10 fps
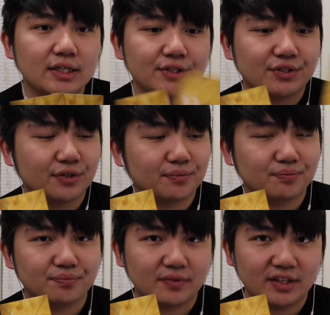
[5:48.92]
So,
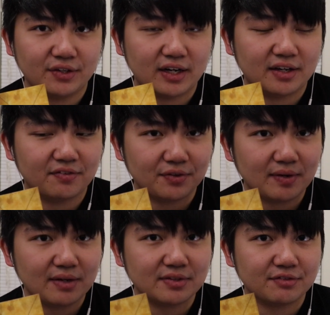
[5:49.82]
they're out of the
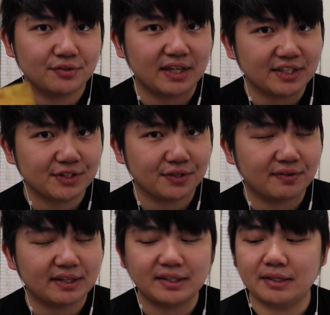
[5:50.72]
round if you guessed
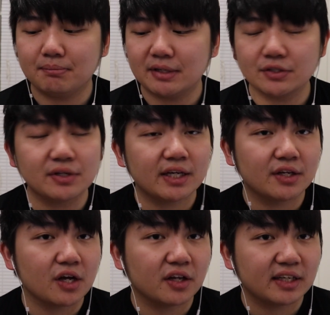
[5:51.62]
correctly, but you
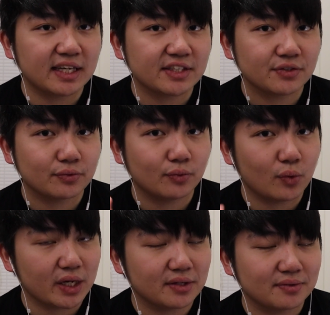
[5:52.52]
cannot guess
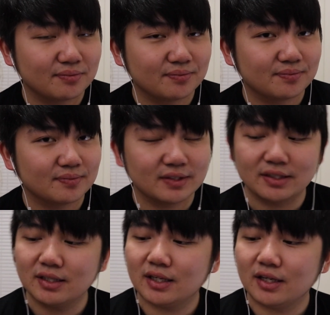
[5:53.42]
one.
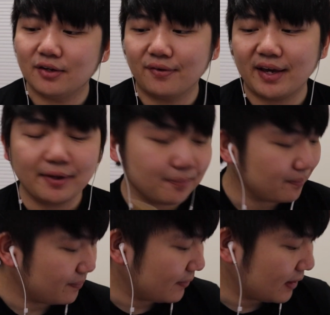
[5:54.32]
Okay?
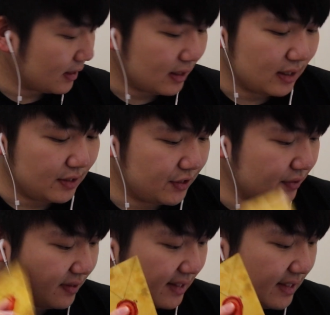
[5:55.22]

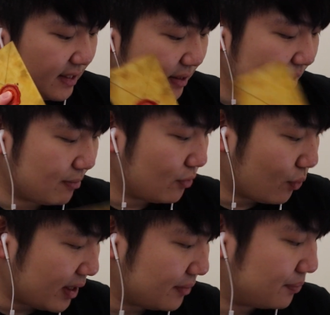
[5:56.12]
So, this is number
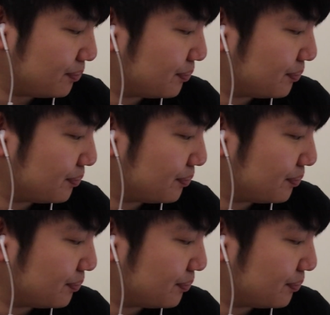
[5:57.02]
one.